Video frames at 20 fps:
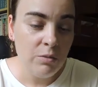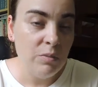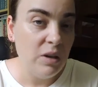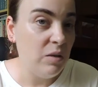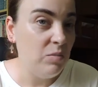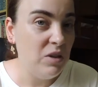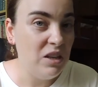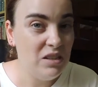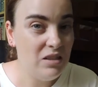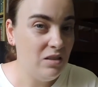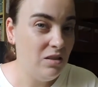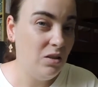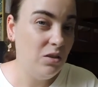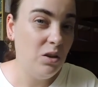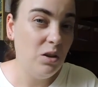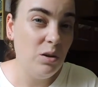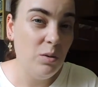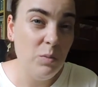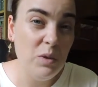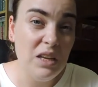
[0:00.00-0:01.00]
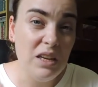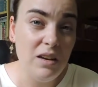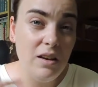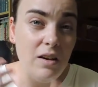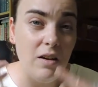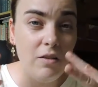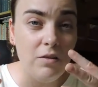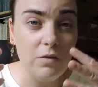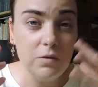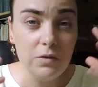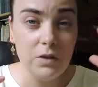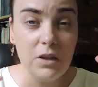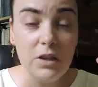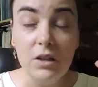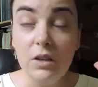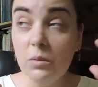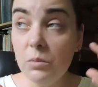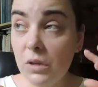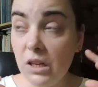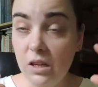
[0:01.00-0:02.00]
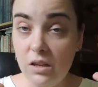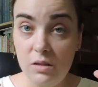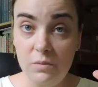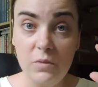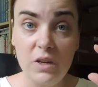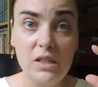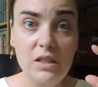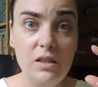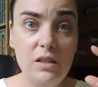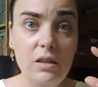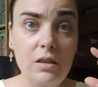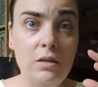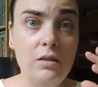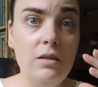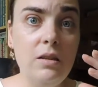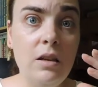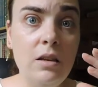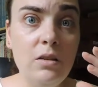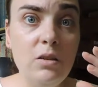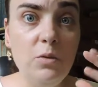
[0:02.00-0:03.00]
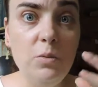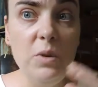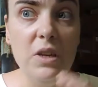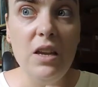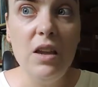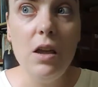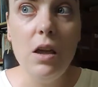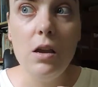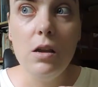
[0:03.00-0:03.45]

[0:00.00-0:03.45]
Maybe it's not gonna be enough because my skin tend to be